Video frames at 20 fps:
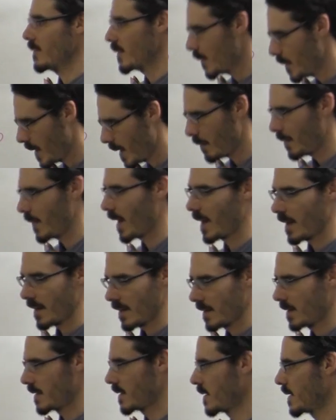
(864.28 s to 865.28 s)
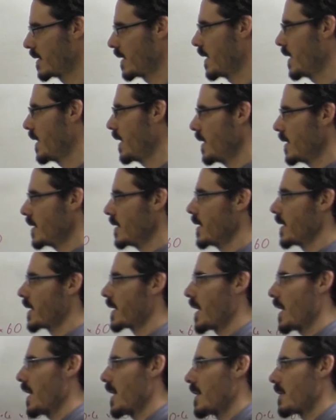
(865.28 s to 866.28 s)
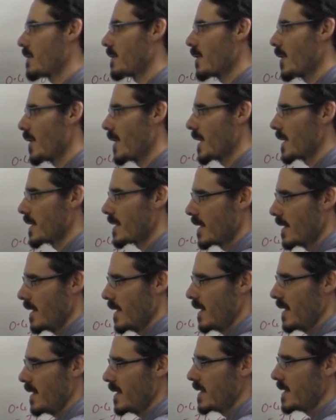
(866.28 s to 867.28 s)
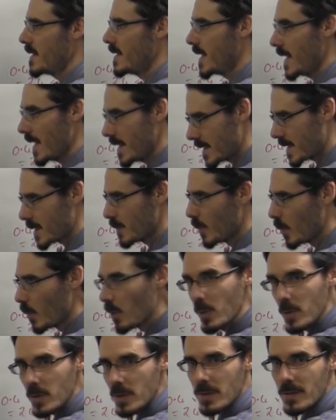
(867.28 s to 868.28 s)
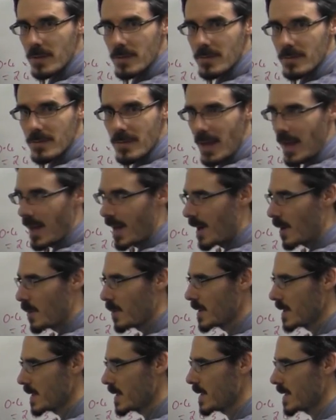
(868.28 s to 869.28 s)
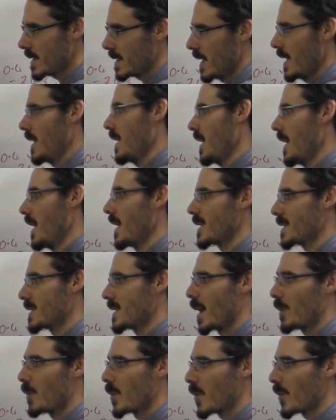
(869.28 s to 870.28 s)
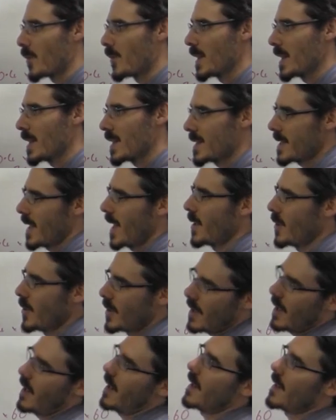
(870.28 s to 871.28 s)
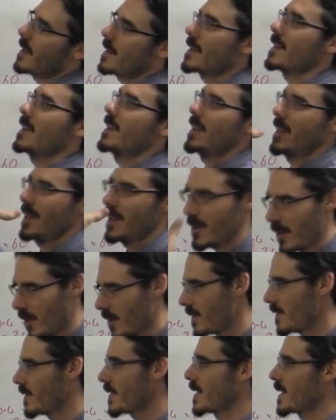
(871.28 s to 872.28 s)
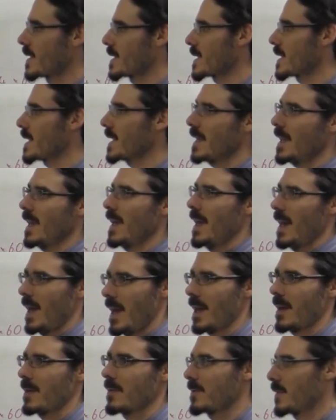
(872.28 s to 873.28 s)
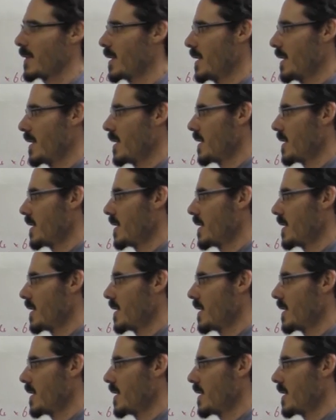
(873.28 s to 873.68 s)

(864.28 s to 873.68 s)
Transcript: Remember, you can't write decimal hours as number of minutes, and you can't conversely have